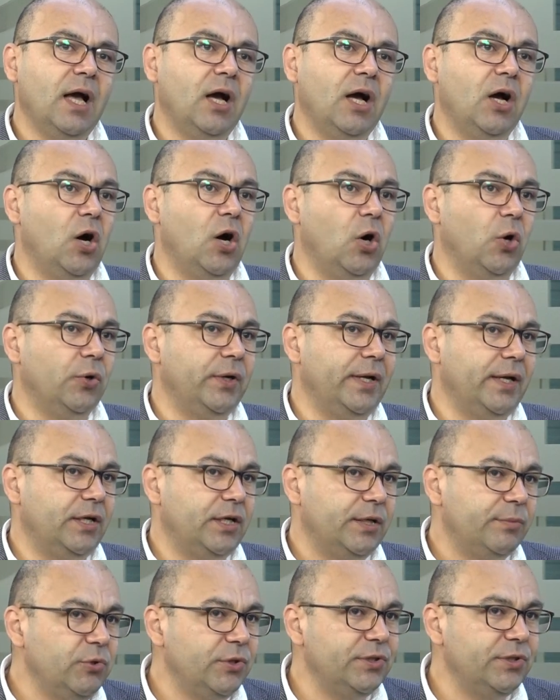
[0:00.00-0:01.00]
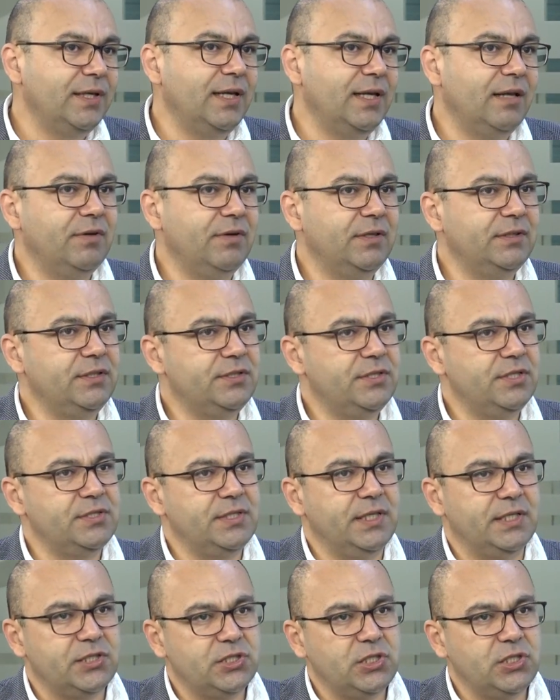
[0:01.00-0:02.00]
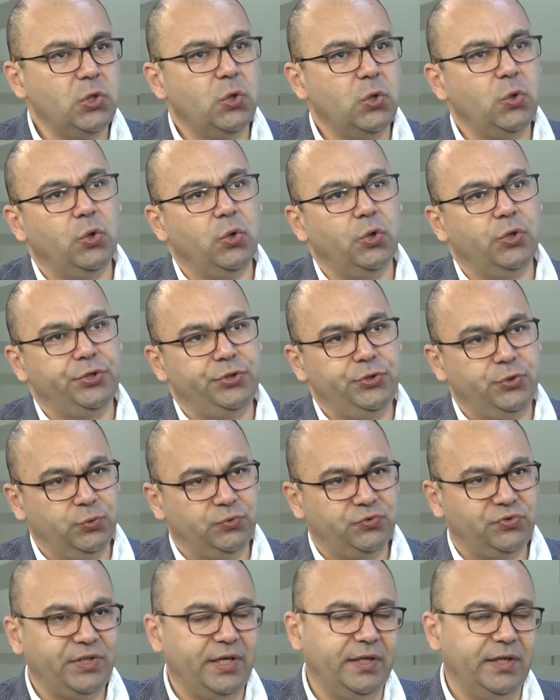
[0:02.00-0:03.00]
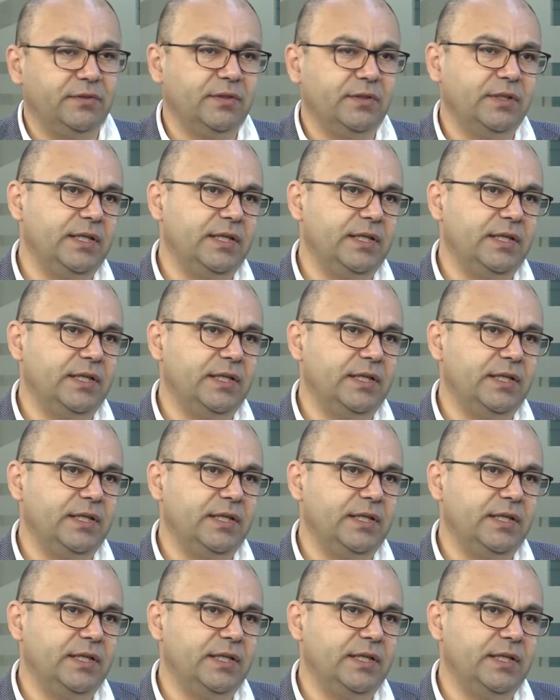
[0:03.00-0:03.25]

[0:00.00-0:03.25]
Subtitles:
On a community level, this is a slow or new trend.